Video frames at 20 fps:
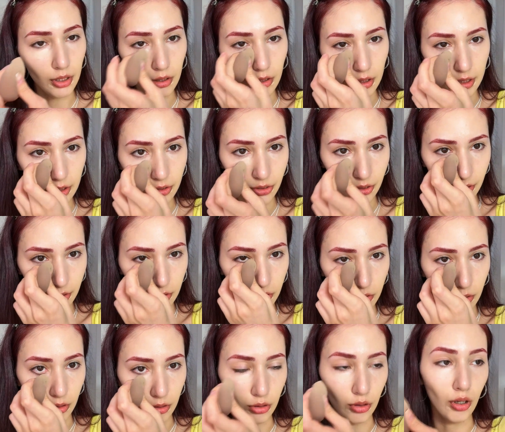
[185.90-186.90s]
at least it's
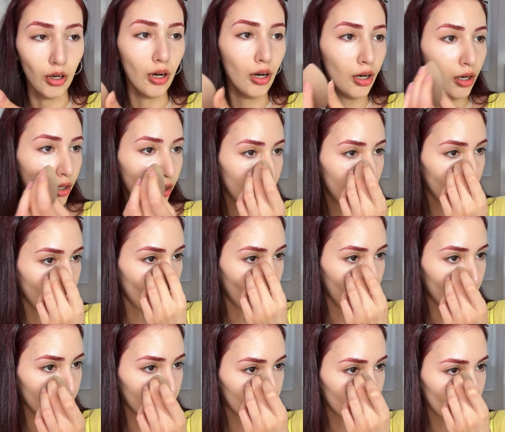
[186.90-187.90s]
not
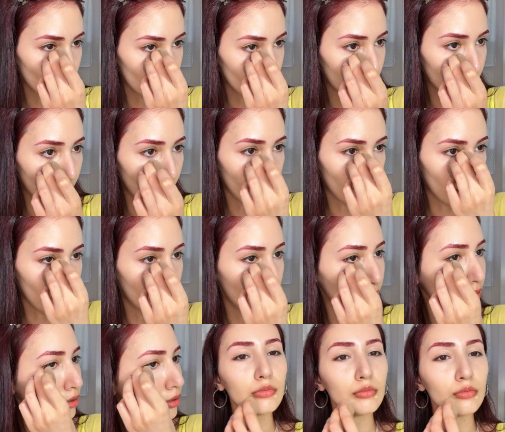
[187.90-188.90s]
orange or something.